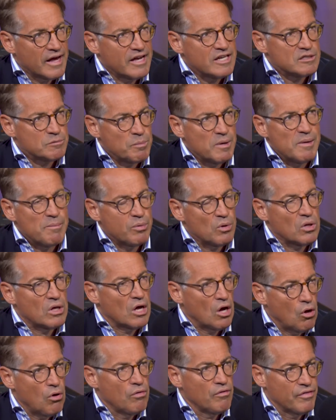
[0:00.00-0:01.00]
I guess people
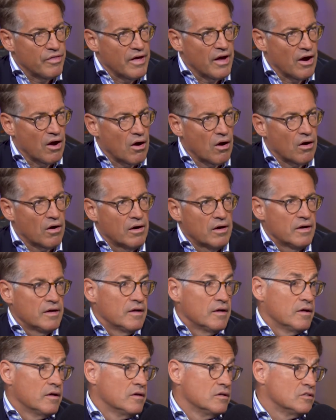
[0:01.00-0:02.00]
go there
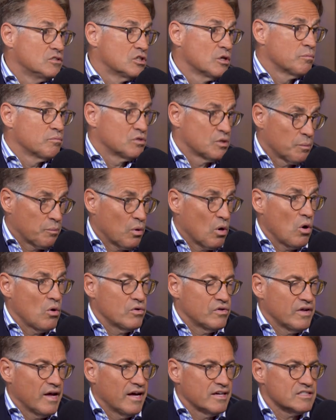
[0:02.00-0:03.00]
to
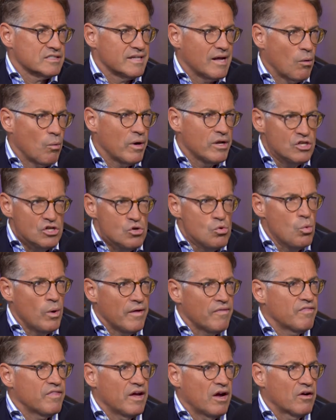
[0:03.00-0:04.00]
protest. Now, when you
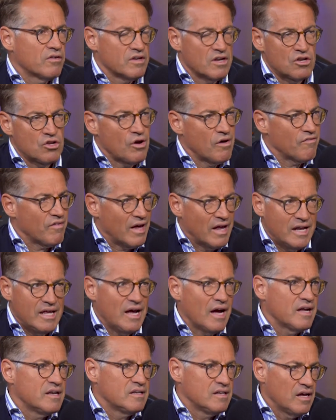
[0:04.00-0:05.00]
went there, did you have
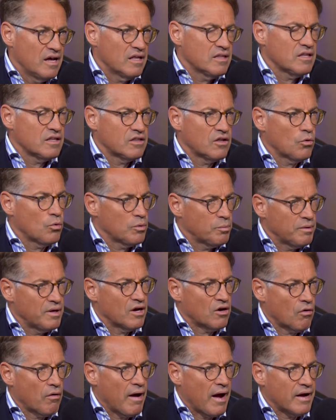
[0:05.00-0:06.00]
any idea that there would be
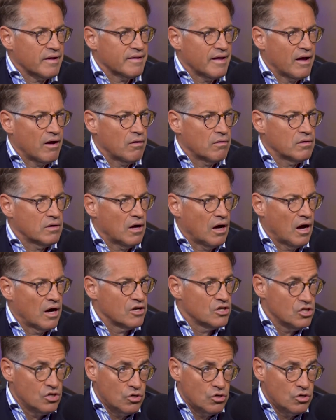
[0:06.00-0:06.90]
a crackdown on